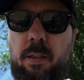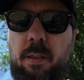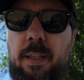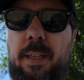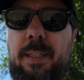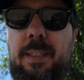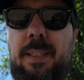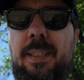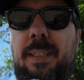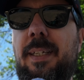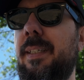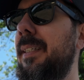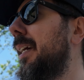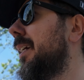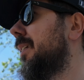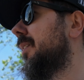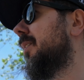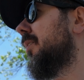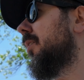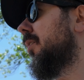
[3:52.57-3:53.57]
This is a
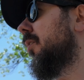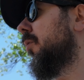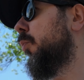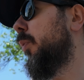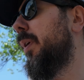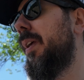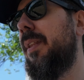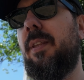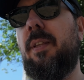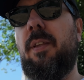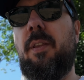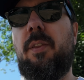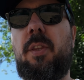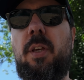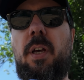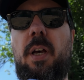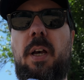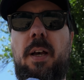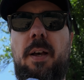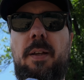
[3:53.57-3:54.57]
test with
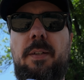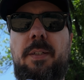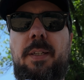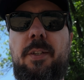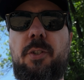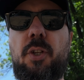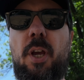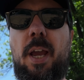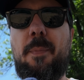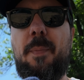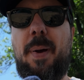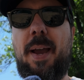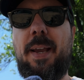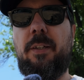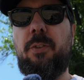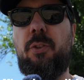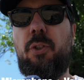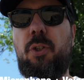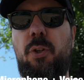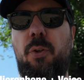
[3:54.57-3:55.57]
the D J I
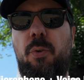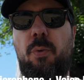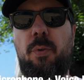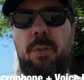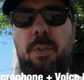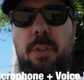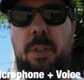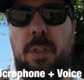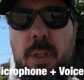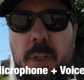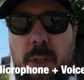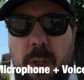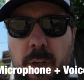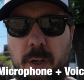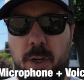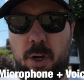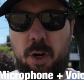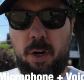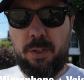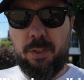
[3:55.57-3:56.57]
Mic two.
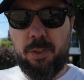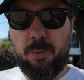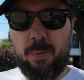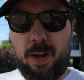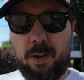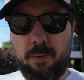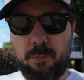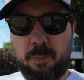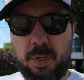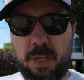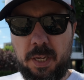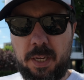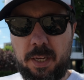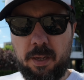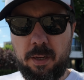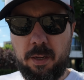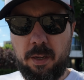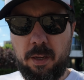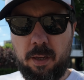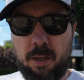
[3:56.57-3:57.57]
Cars around
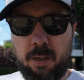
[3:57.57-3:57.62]
me.